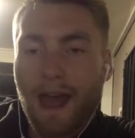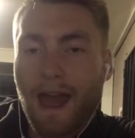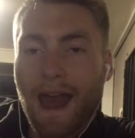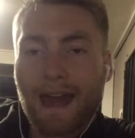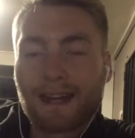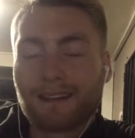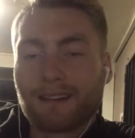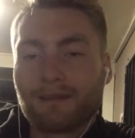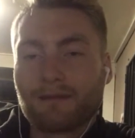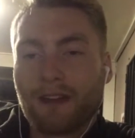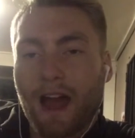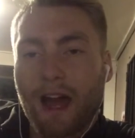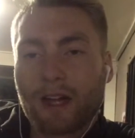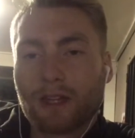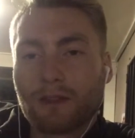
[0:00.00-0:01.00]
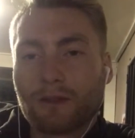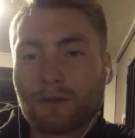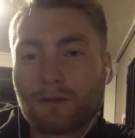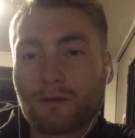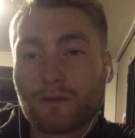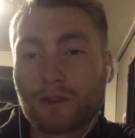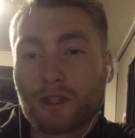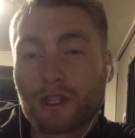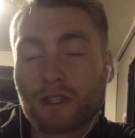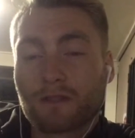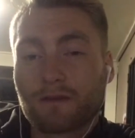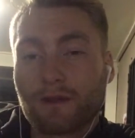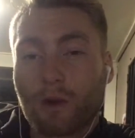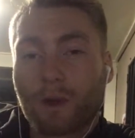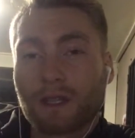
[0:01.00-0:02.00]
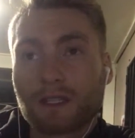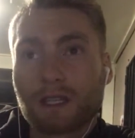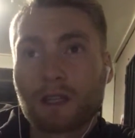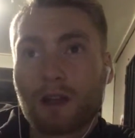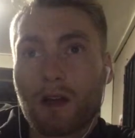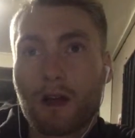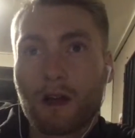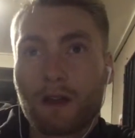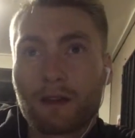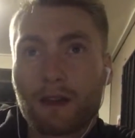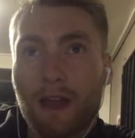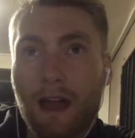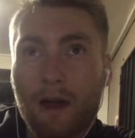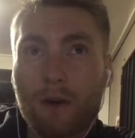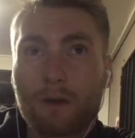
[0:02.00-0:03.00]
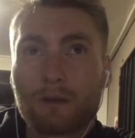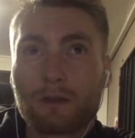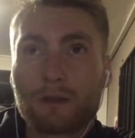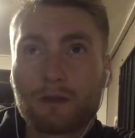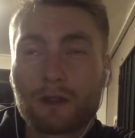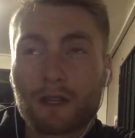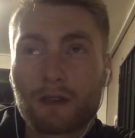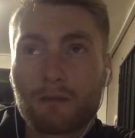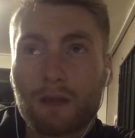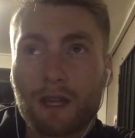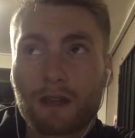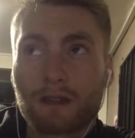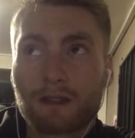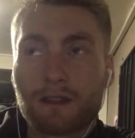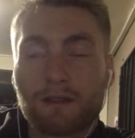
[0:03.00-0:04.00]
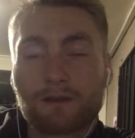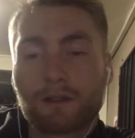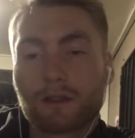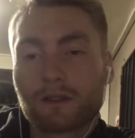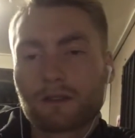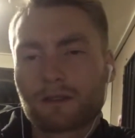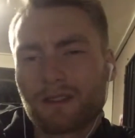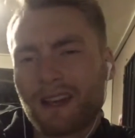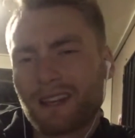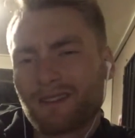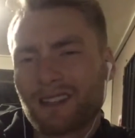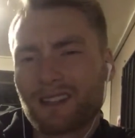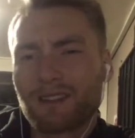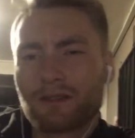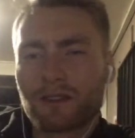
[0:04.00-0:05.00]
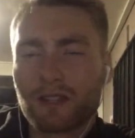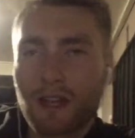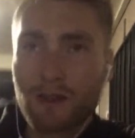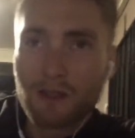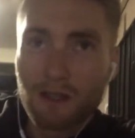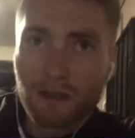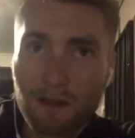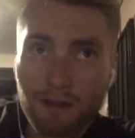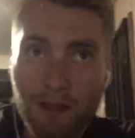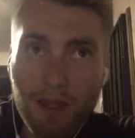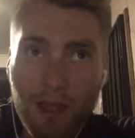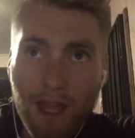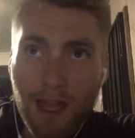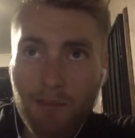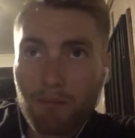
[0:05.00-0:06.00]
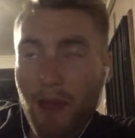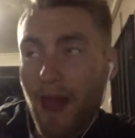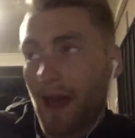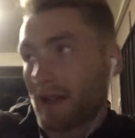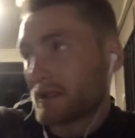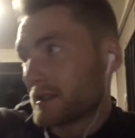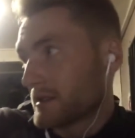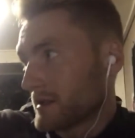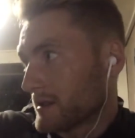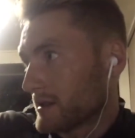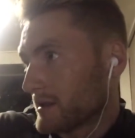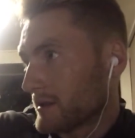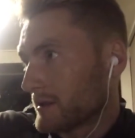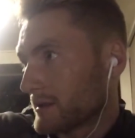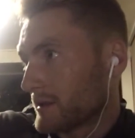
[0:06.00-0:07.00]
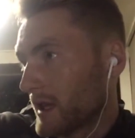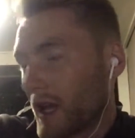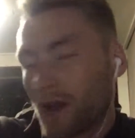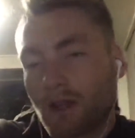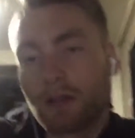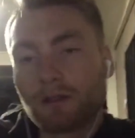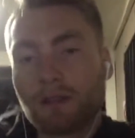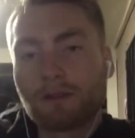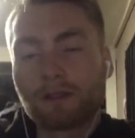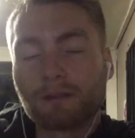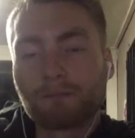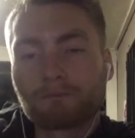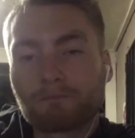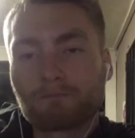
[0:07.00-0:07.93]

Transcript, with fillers: added in value for just focusing on how you can make a difference, not even a difference, how you can impact the area you live in.